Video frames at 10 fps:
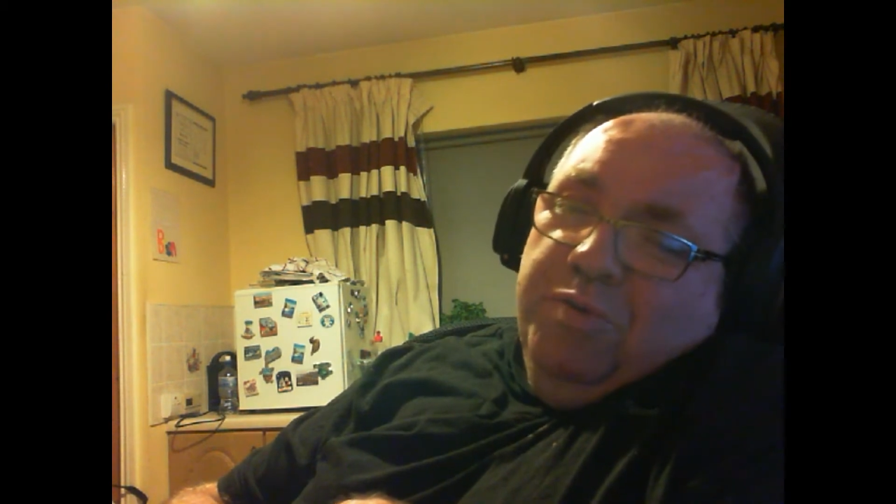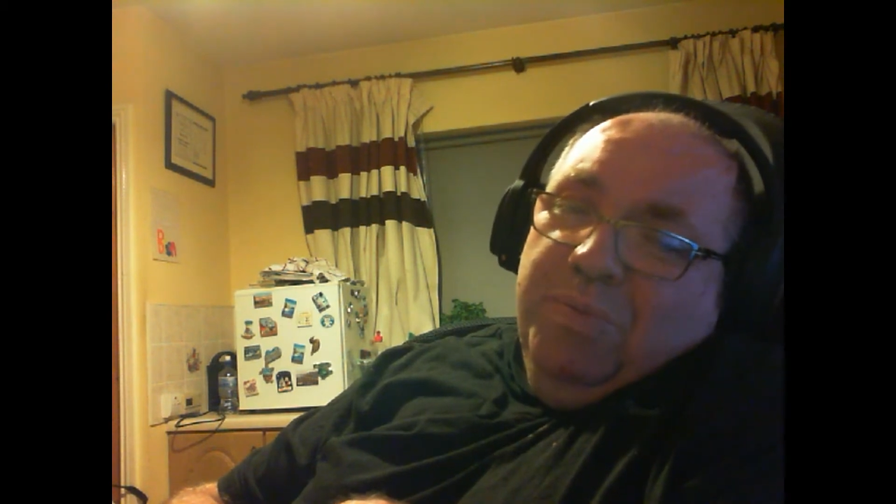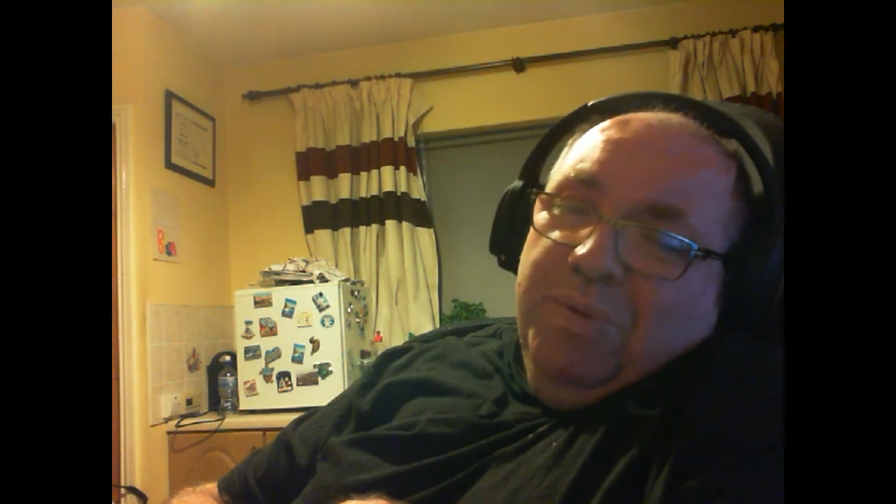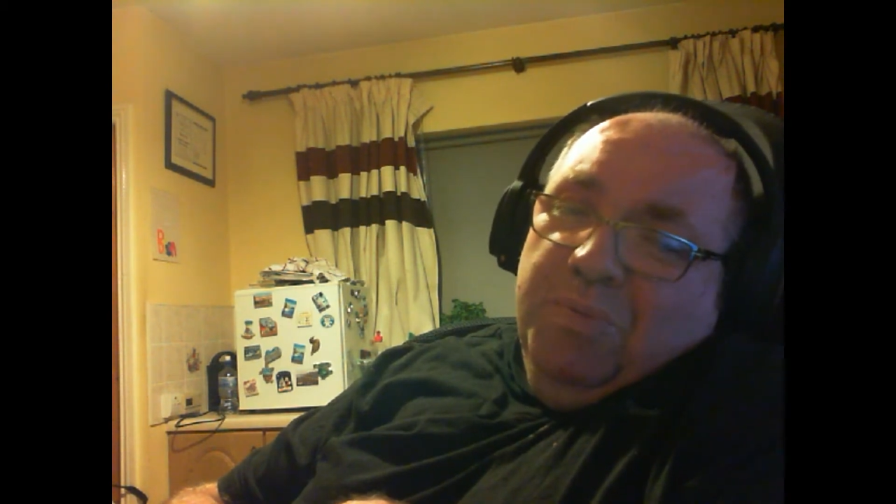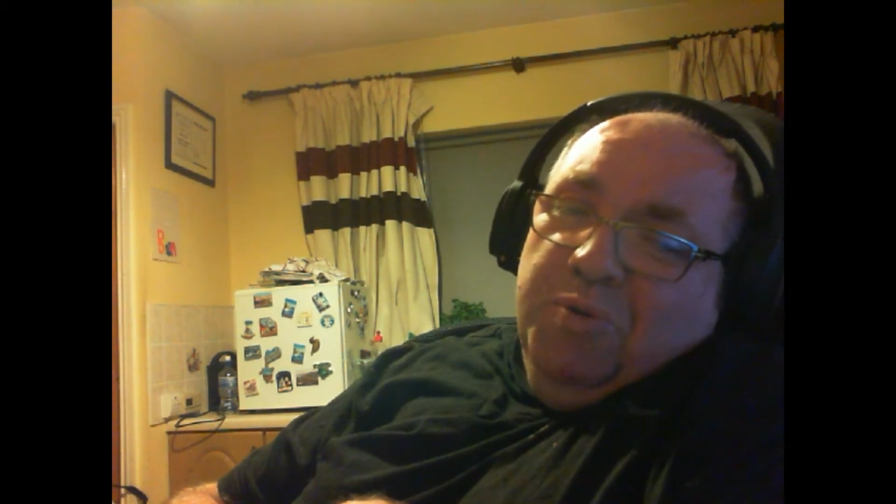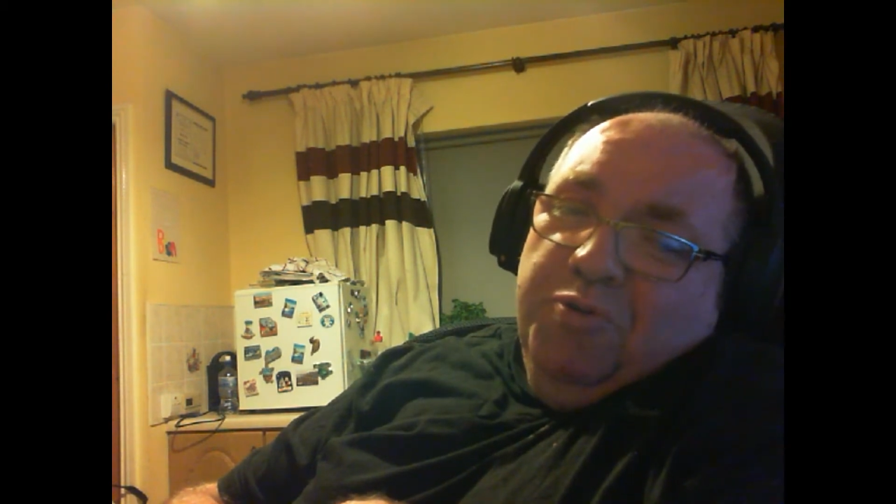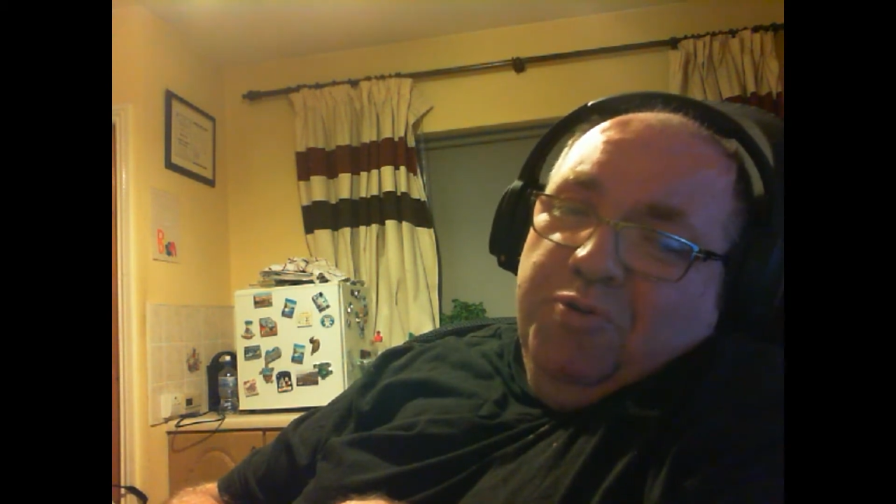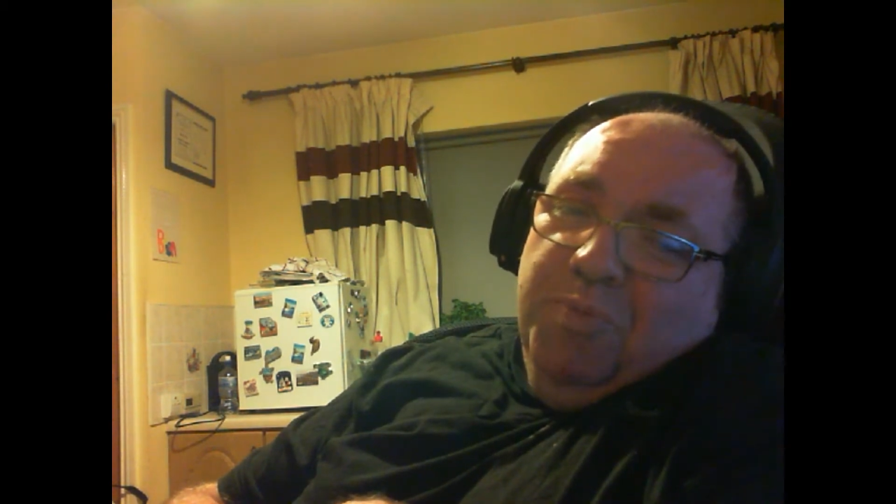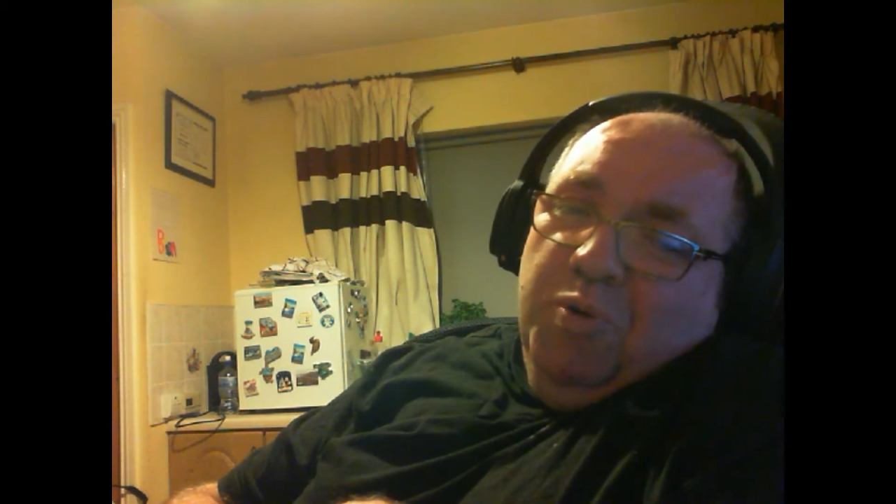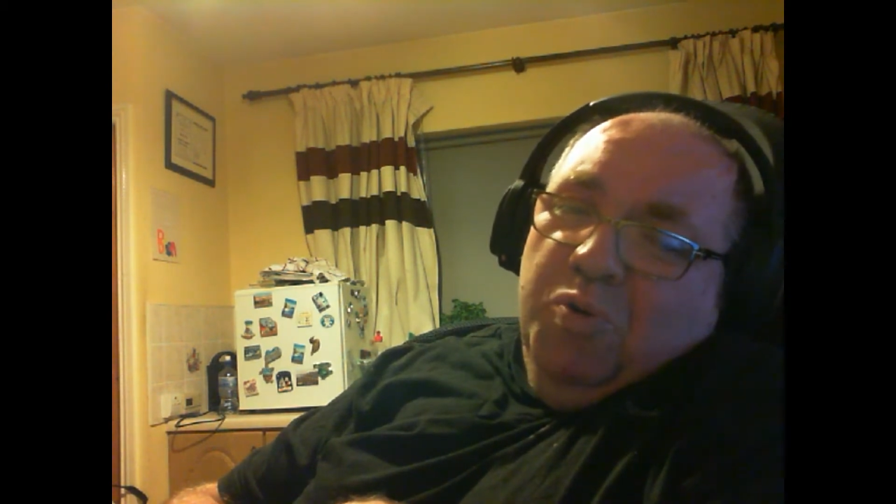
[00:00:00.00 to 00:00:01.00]
to be
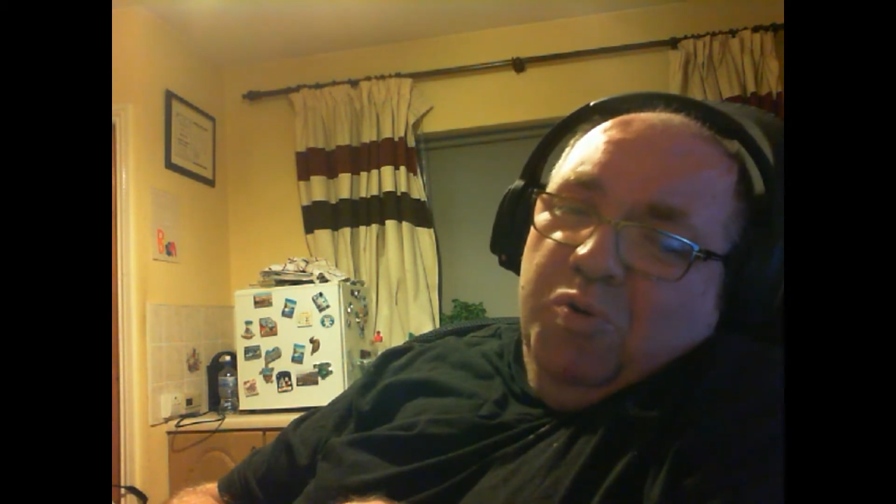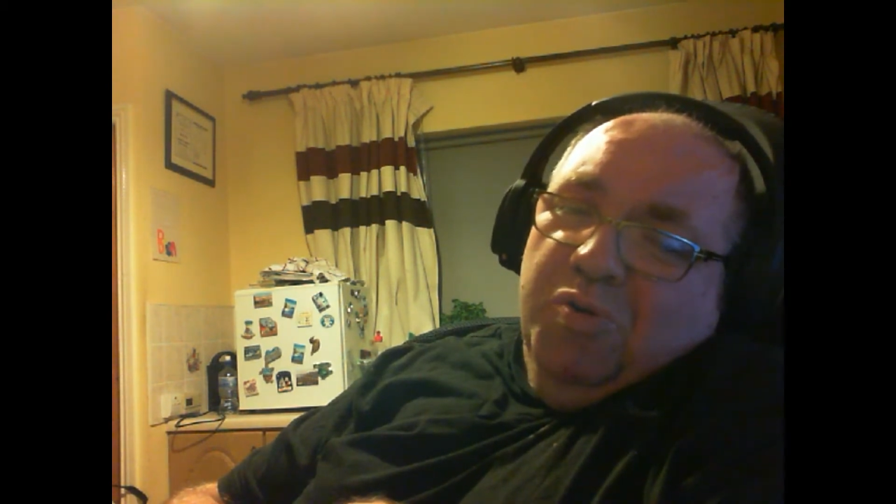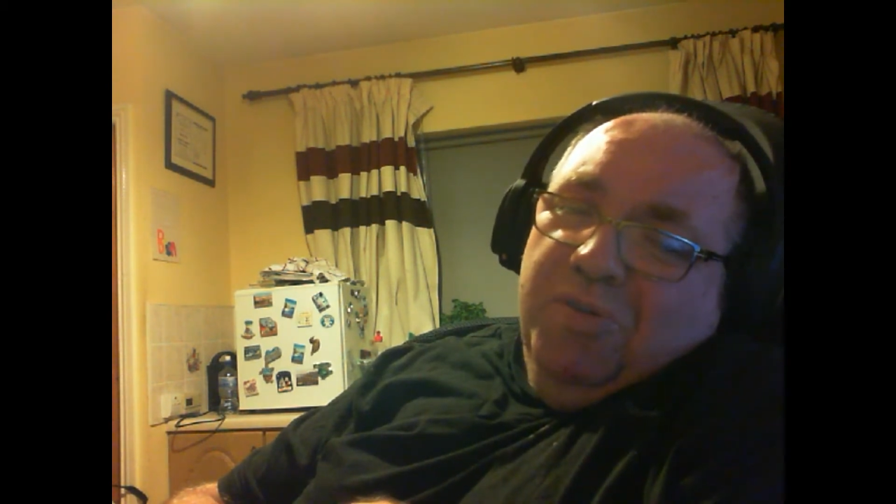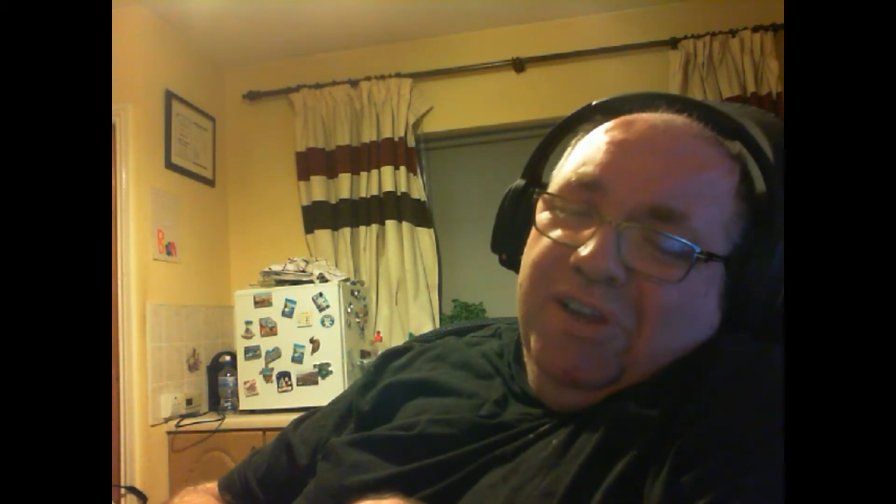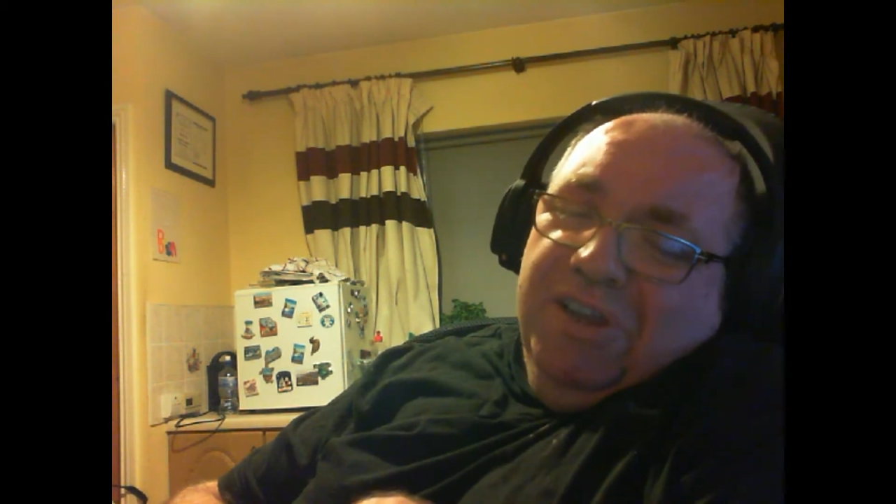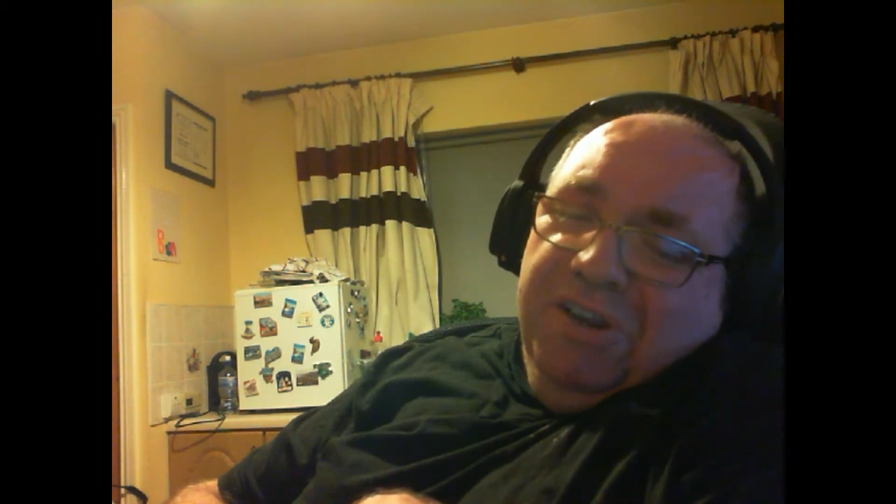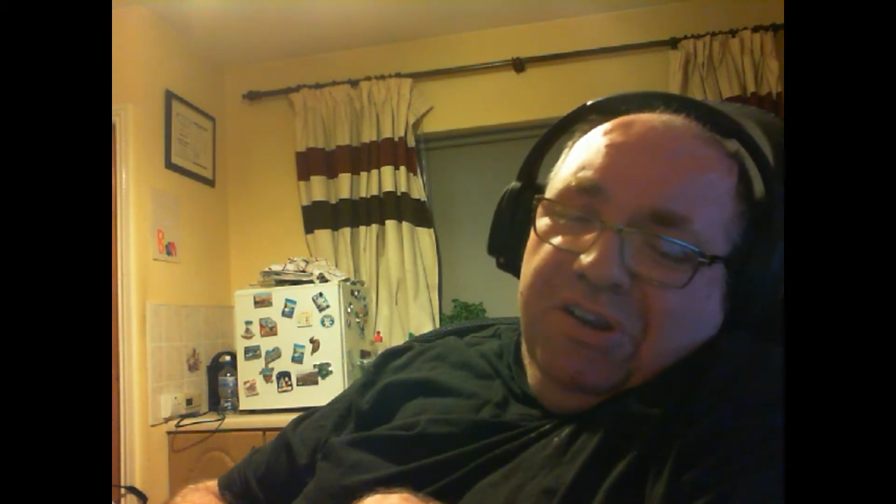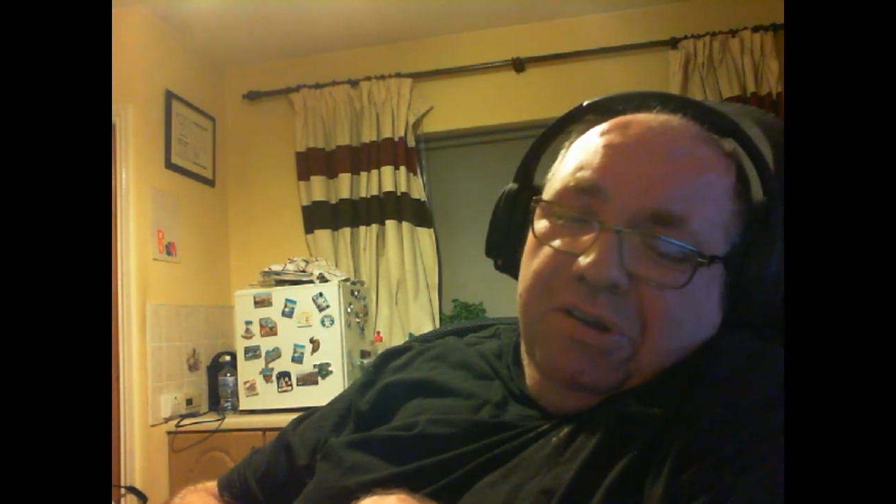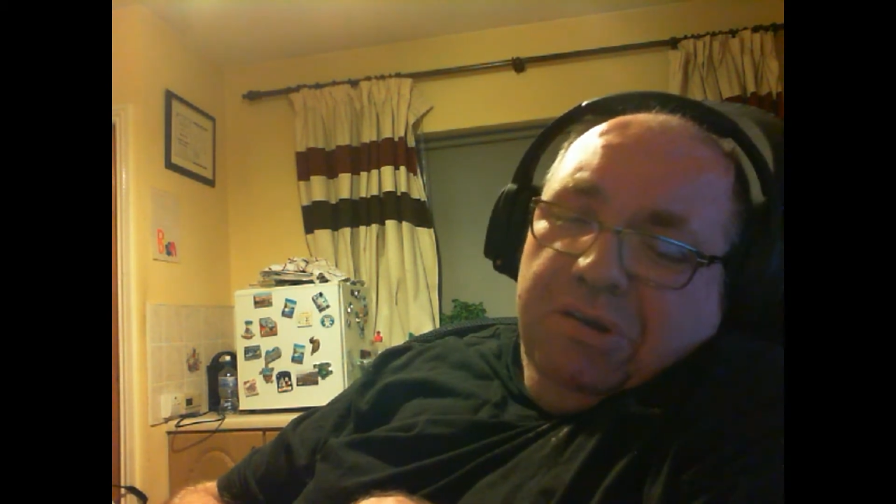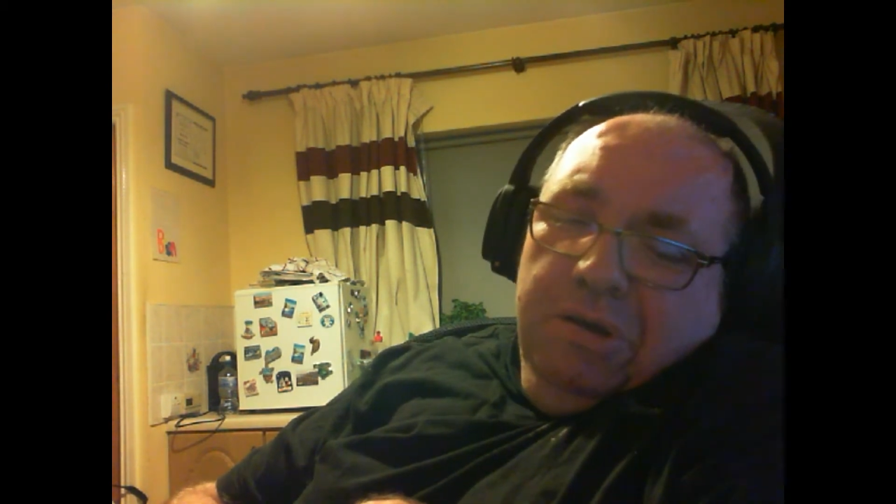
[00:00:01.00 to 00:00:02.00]
much more than